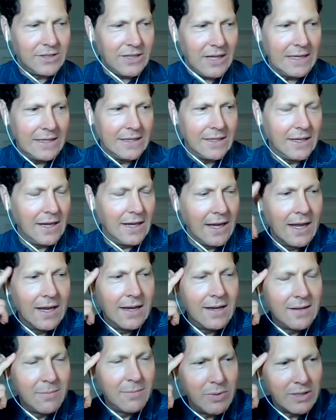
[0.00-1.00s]
actually I
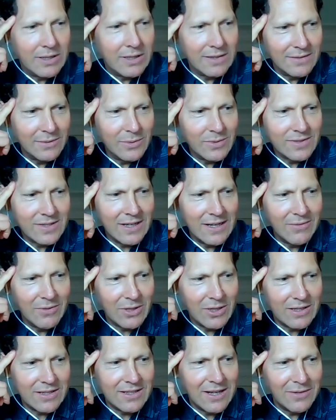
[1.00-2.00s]
did, because it was kind of a
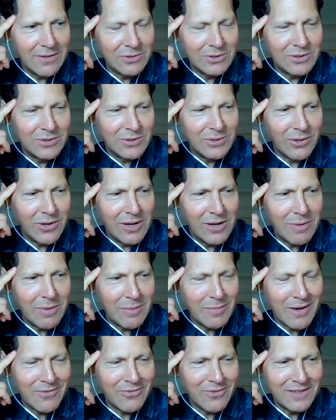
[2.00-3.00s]
good cover story. It
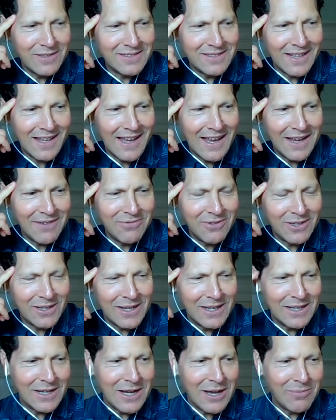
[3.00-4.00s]
made my friends laugh and
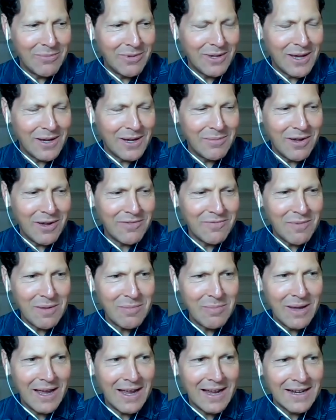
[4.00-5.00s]
kind of got them off my
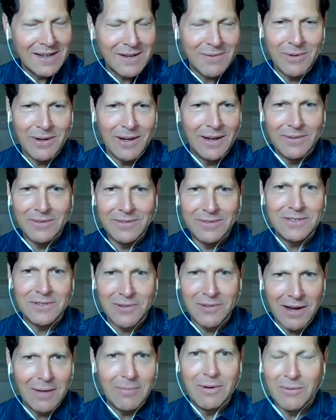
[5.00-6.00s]
back when I was
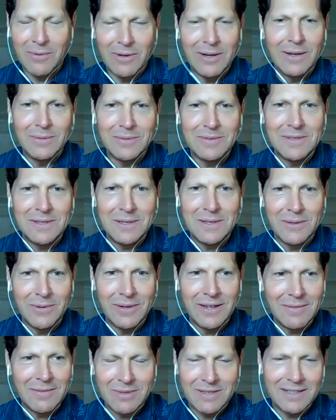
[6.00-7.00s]
describing what I was
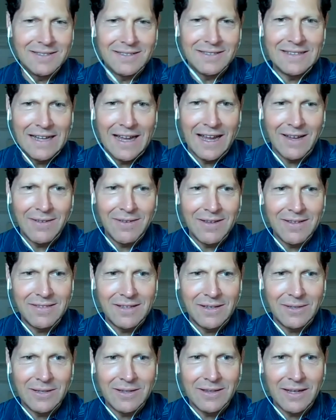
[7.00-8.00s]
doing, because it
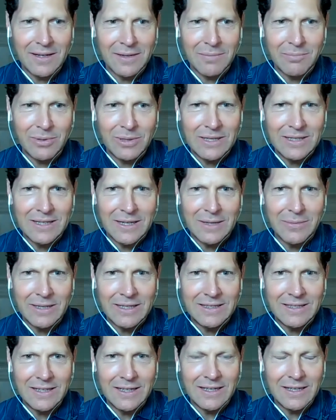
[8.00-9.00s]
sounded like a pretty dumb
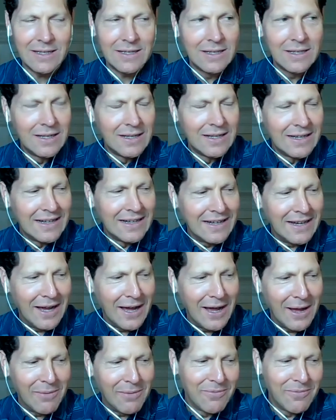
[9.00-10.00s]
idea
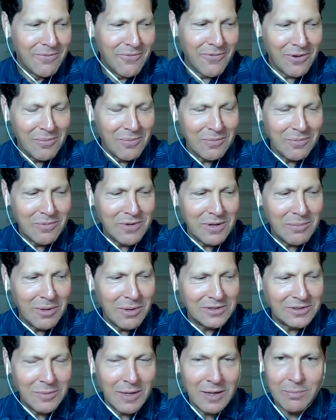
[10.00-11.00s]
to
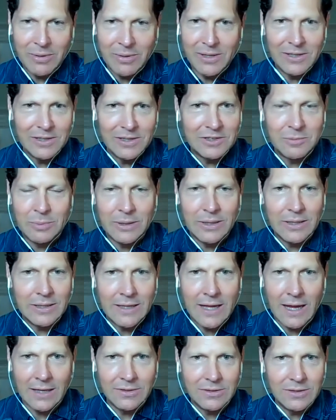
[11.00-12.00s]
most of my peers. But
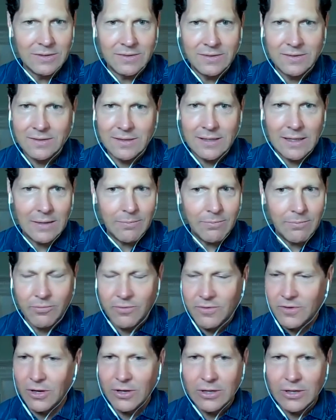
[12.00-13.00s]
yeah, just
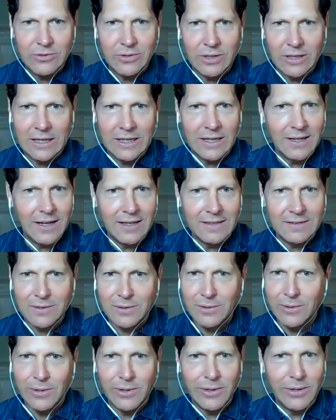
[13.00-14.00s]
started drinking in high
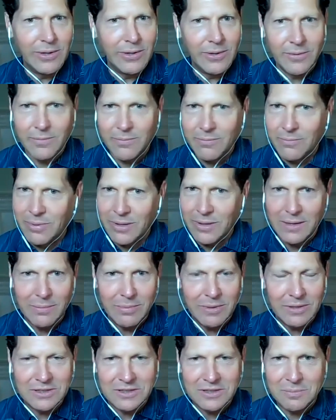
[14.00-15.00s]
school, played a
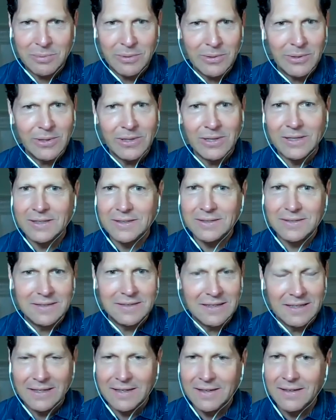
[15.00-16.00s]
bunch of
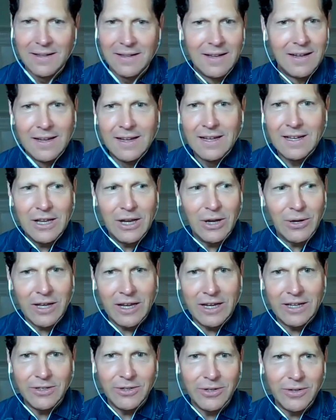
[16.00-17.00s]
sports, and
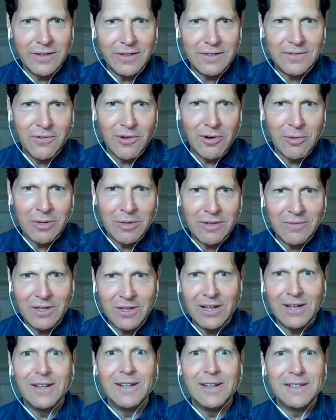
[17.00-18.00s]
kind of during these formative
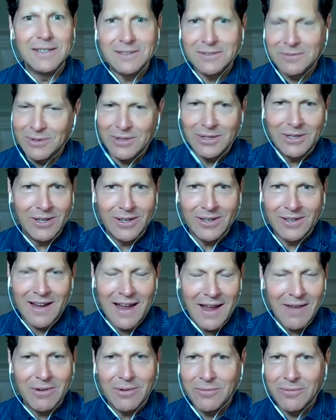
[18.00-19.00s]
years where you're
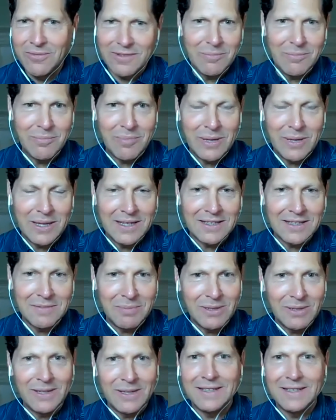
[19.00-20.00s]
having some peak
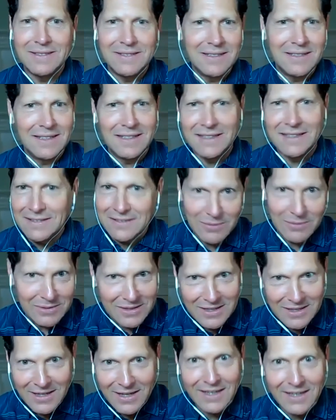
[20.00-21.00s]
experiences,
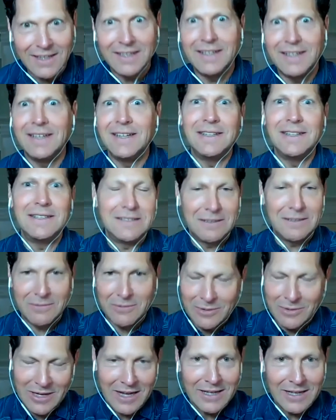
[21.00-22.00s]
went to college,
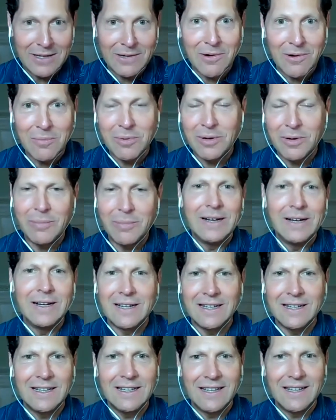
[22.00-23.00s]
got into corporate
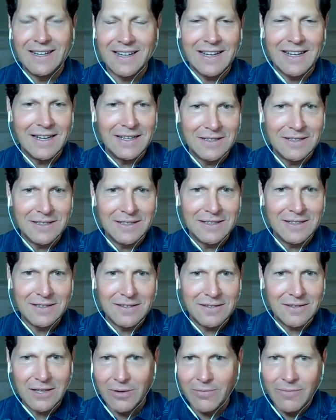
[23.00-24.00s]
America, and it kind of just,